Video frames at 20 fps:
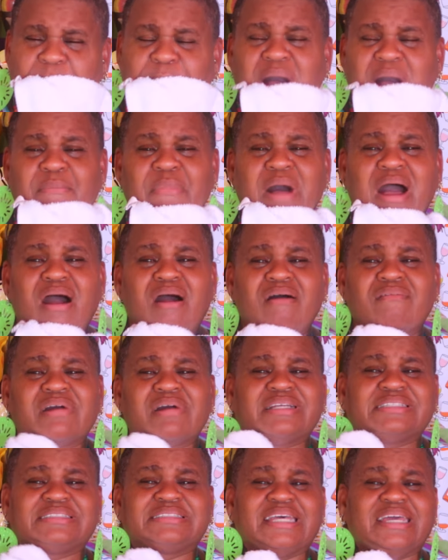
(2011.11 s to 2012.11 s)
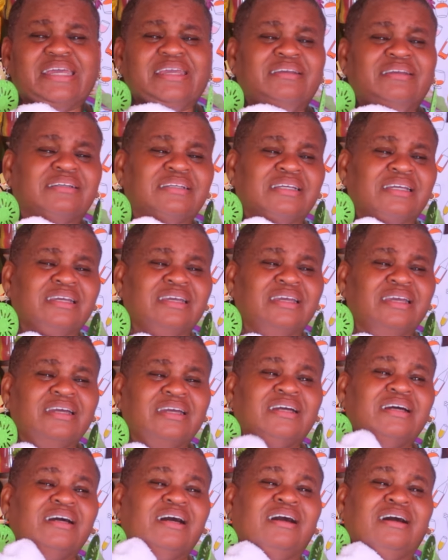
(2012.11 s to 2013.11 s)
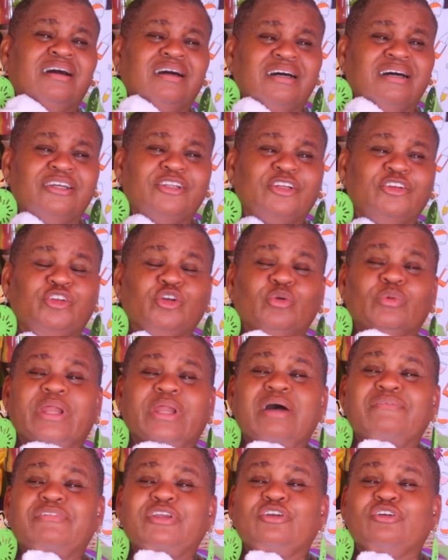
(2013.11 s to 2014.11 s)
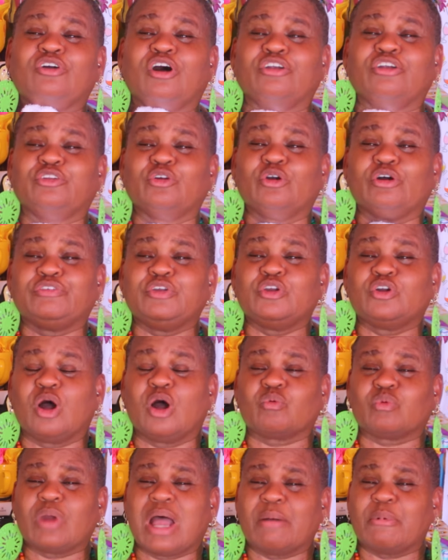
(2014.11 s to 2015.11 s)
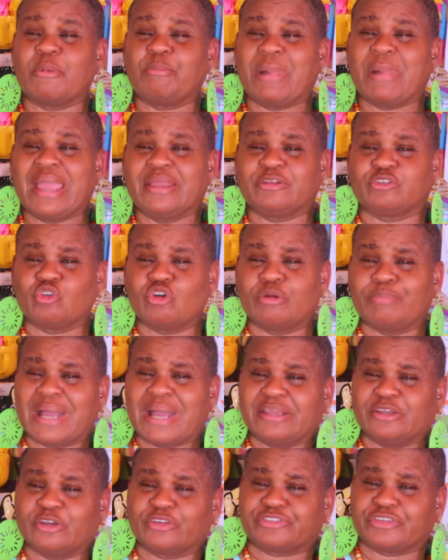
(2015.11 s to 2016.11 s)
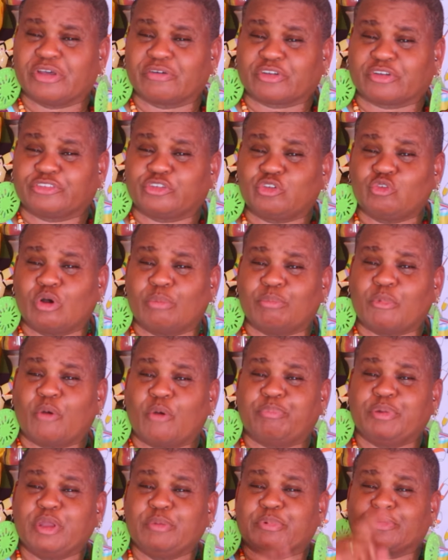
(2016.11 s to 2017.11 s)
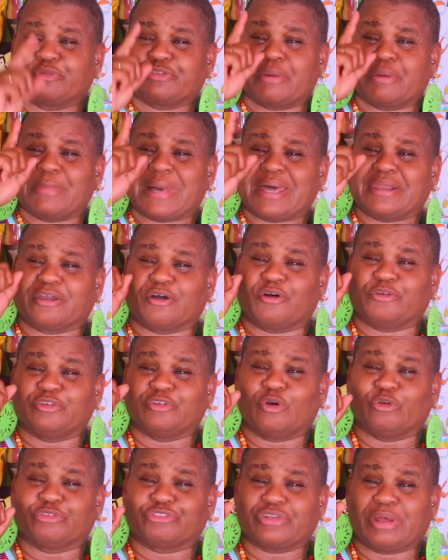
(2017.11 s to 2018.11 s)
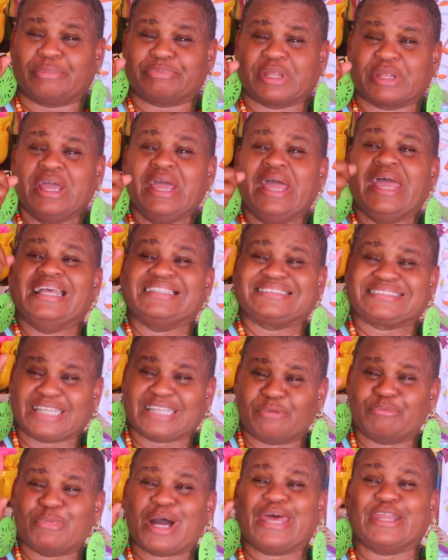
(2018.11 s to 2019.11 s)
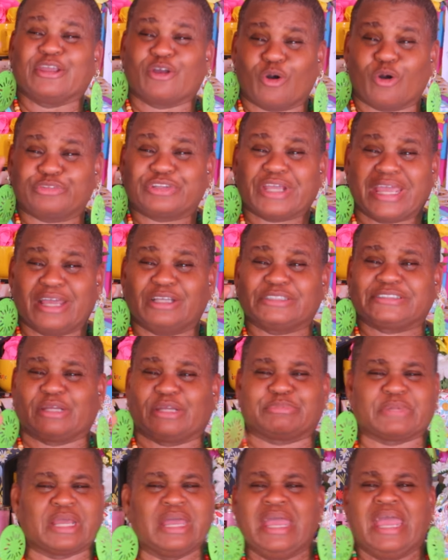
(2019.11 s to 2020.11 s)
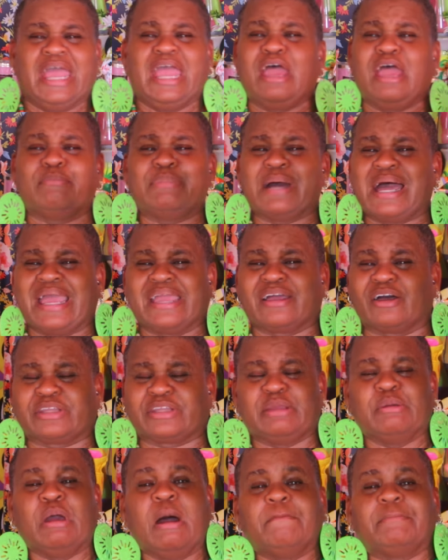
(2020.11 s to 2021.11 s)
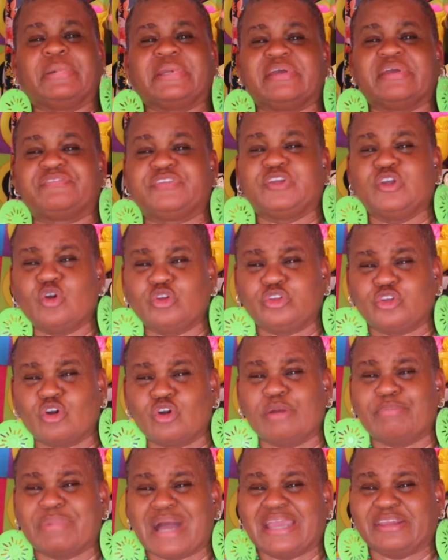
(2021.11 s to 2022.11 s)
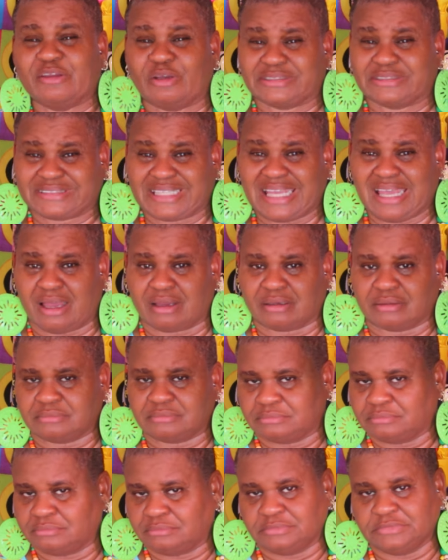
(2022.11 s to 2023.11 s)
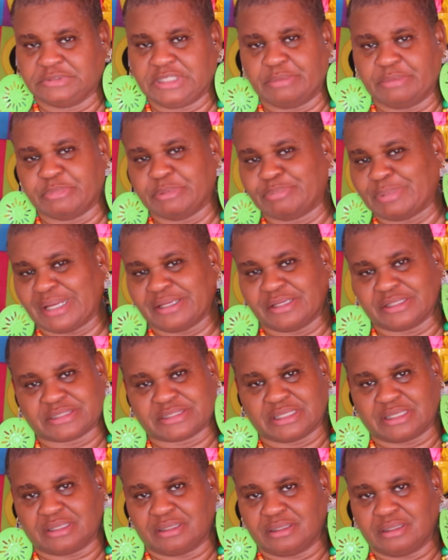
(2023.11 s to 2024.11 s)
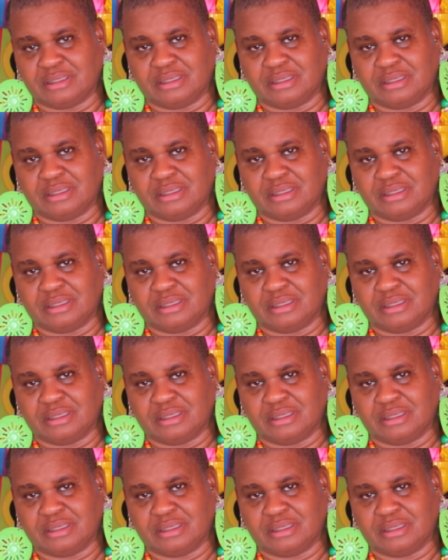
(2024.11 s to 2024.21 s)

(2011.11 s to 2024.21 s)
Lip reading: mama always say, do whatever you gonna do. If you gonna rob a bank, do it by yourself. Because 2 or more people, somebody gonna know something. And somebody gonna tell something. Everybody ain't gonna keep. But if you do it by yourself, let me by yourself.